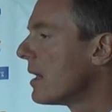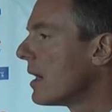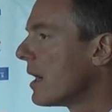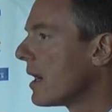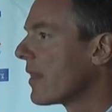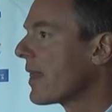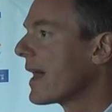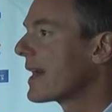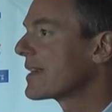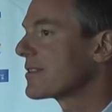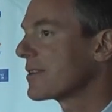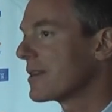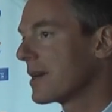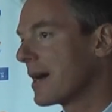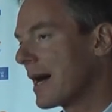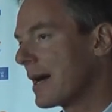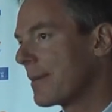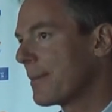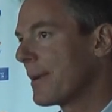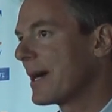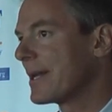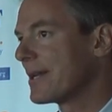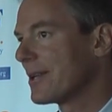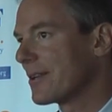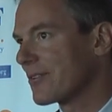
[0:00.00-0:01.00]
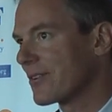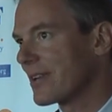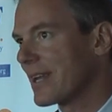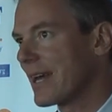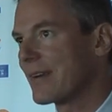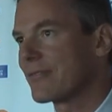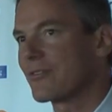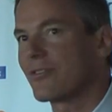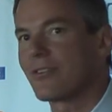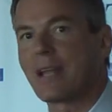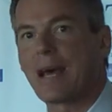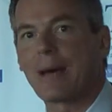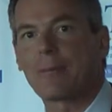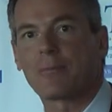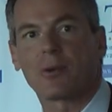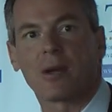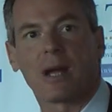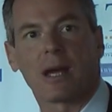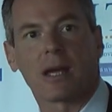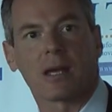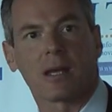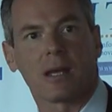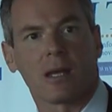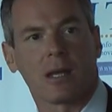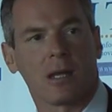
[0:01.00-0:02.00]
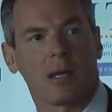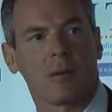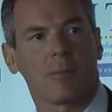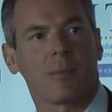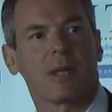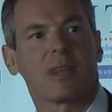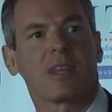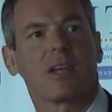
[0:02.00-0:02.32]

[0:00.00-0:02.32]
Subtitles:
That iPad doesn't have Snapdragon in it,